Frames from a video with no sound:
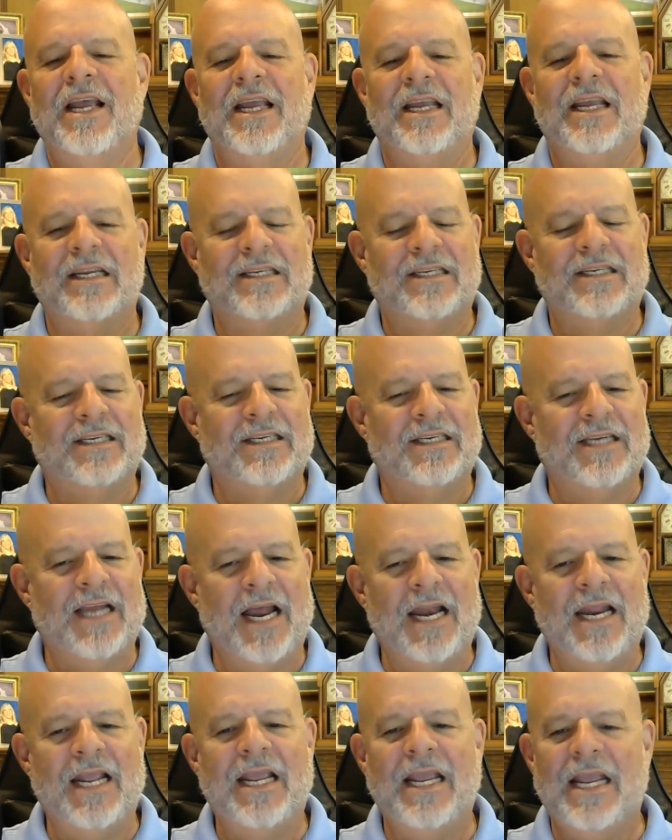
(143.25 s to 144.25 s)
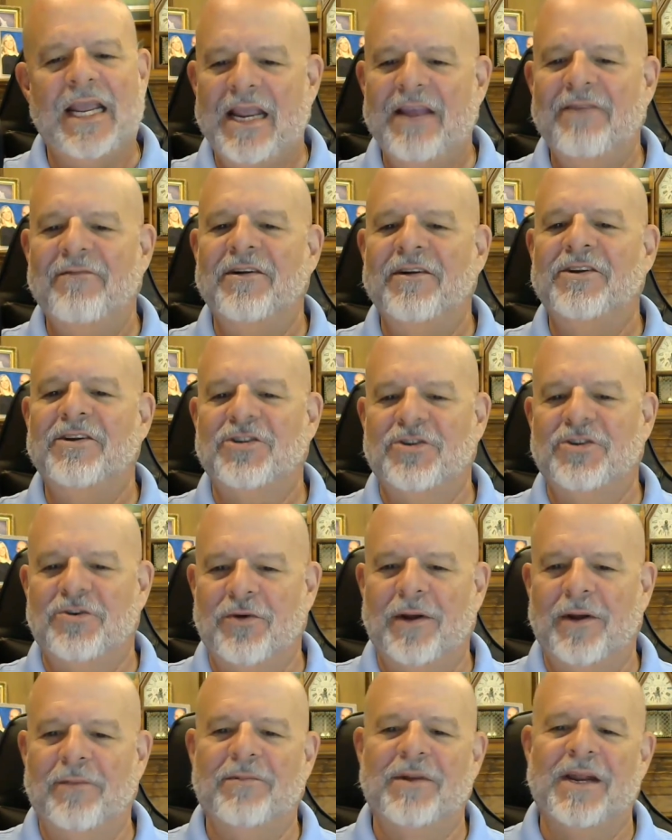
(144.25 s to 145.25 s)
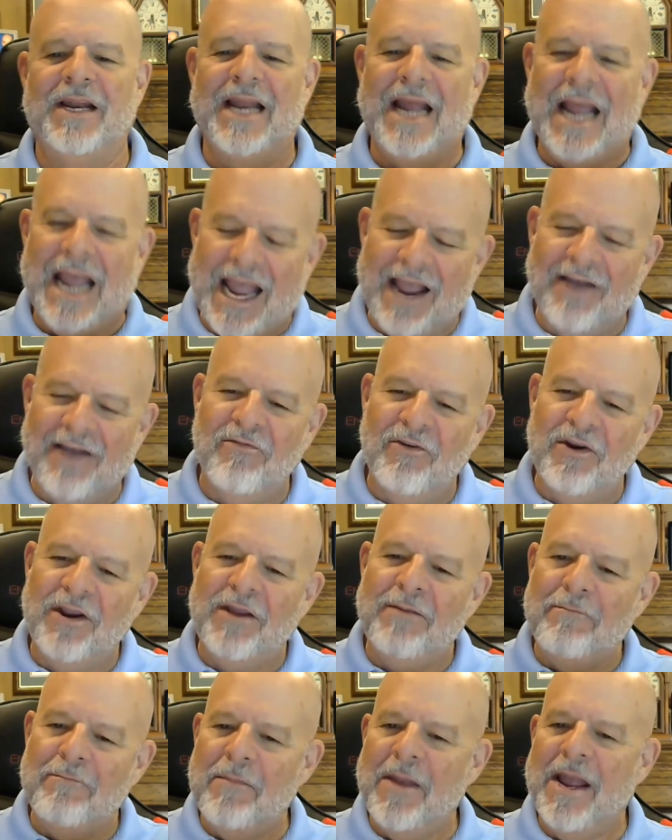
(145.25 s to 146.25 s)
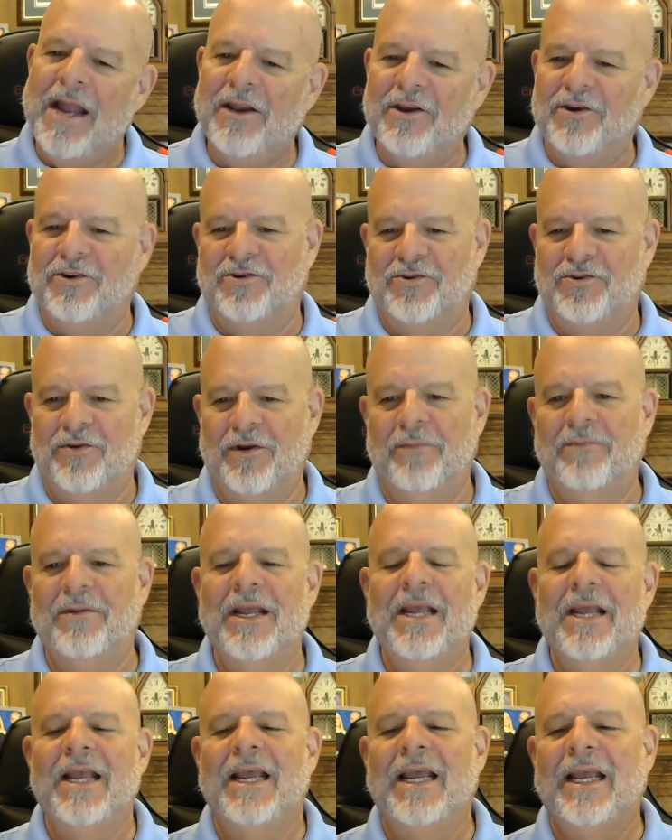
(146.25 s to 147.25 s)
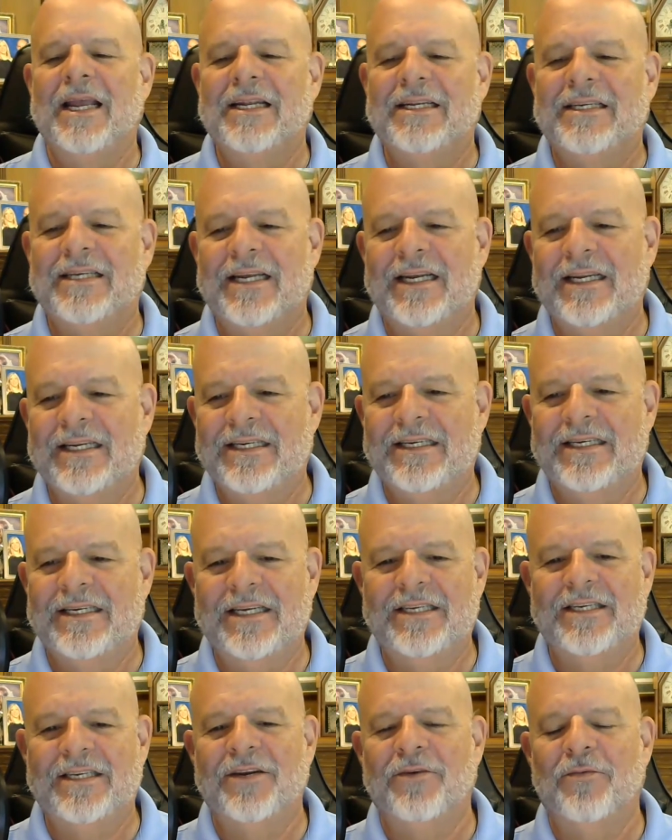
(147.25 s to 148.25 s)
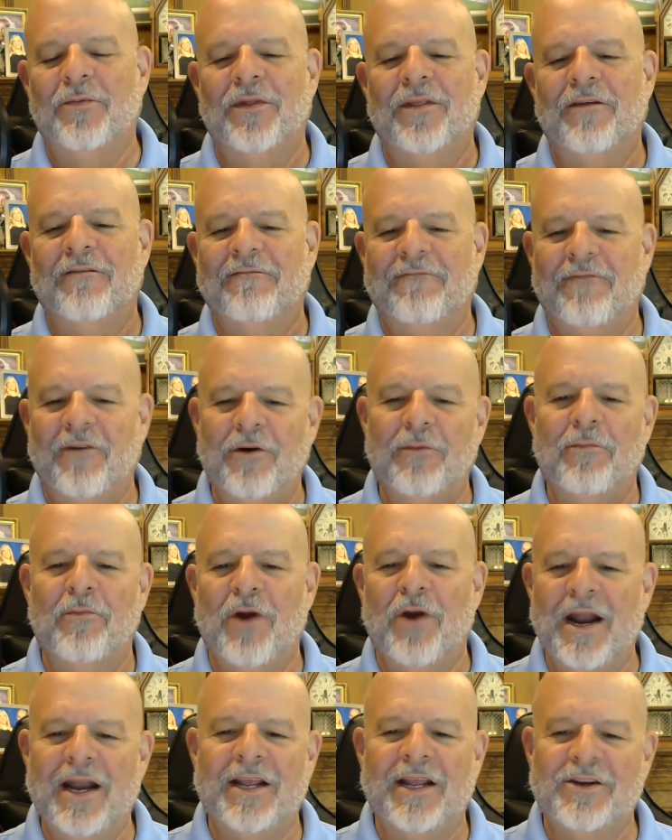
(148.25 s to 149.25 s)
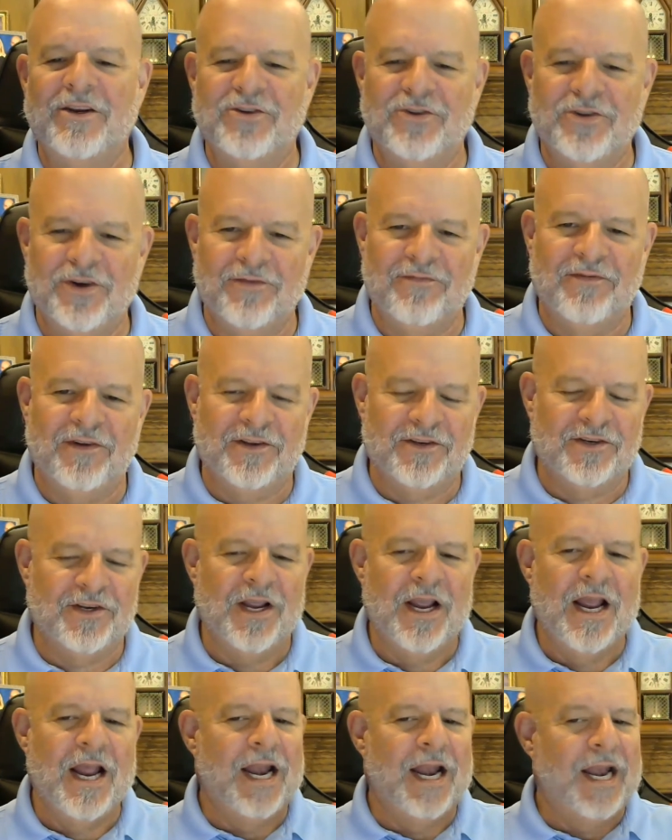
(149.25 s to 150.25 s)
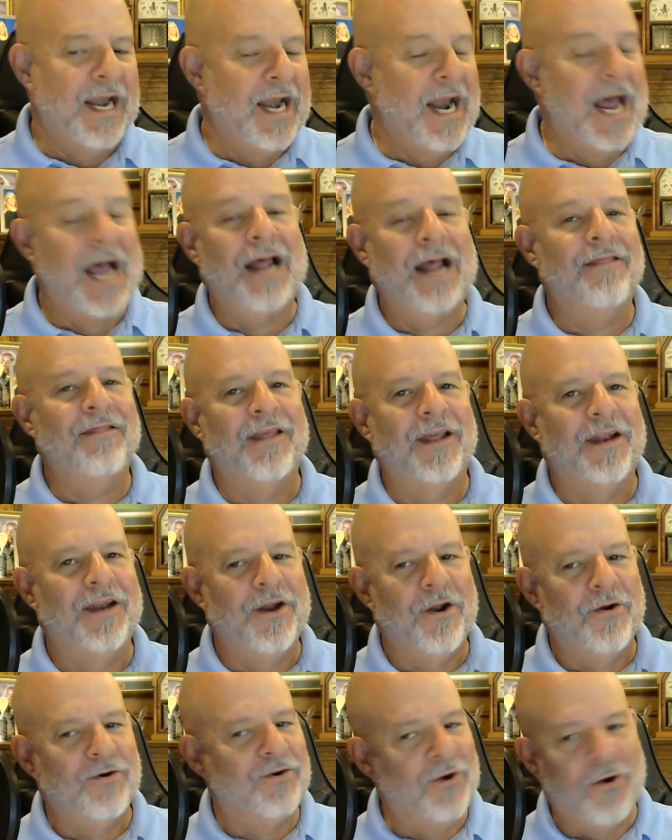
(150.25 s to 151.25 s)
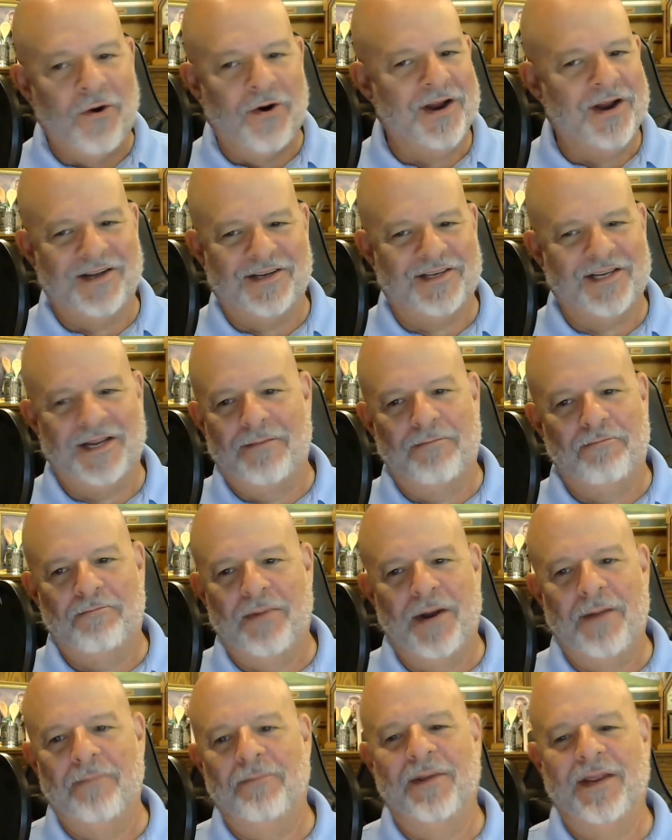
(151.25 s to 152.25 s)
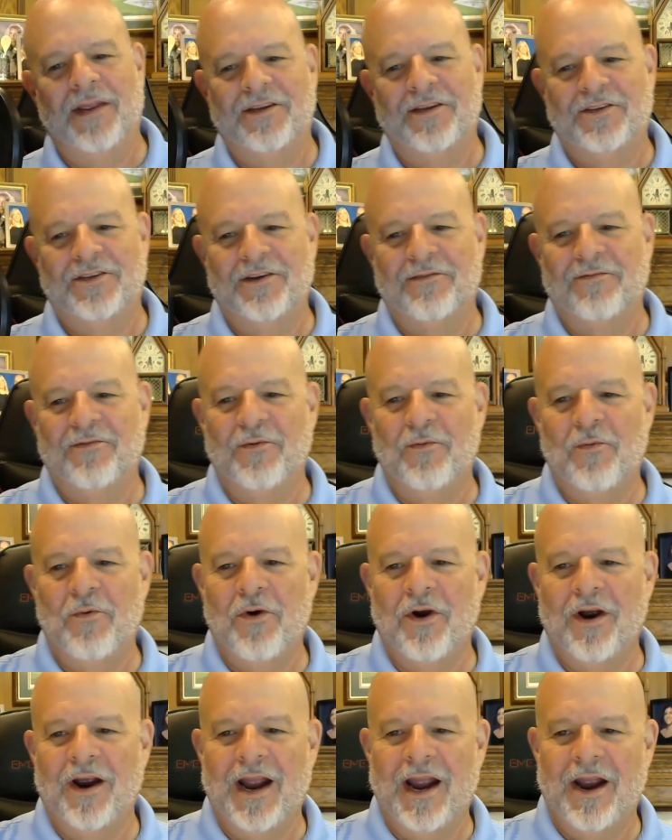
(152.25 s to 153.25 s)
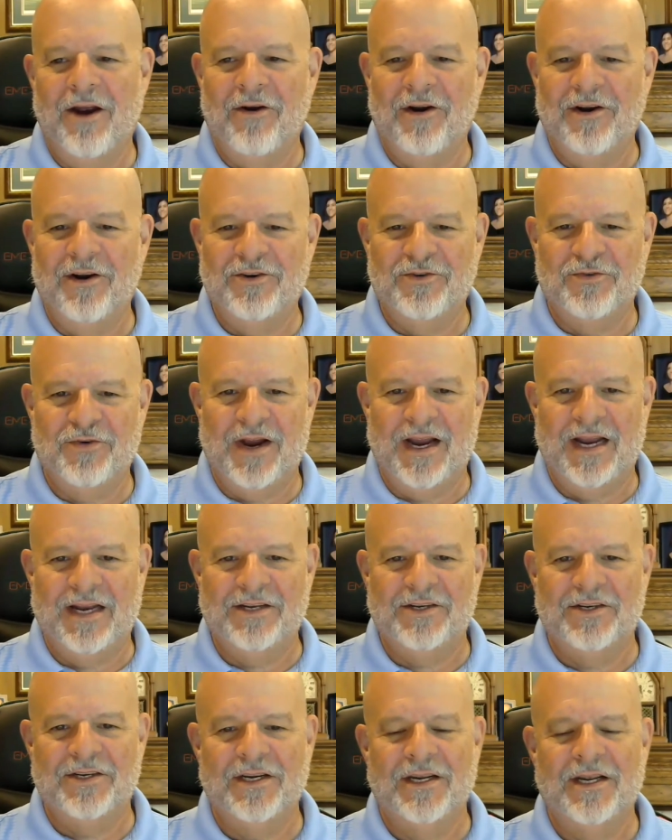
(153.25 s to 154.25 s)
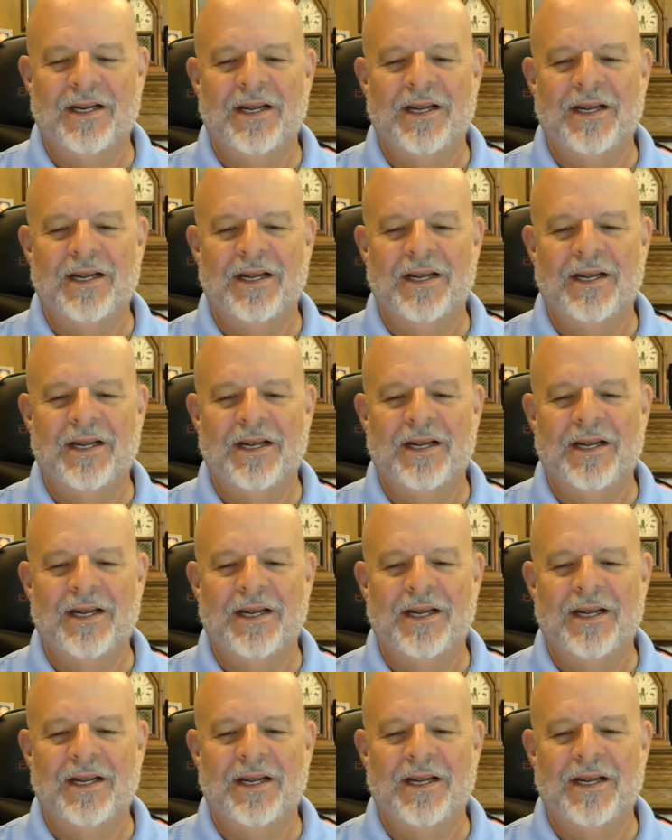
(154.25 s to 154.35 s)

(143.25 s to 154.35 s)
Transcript: His steady, even script in every manuscript is consistent with a firm writing surface, not the notoriously bumpy Civil War era trains.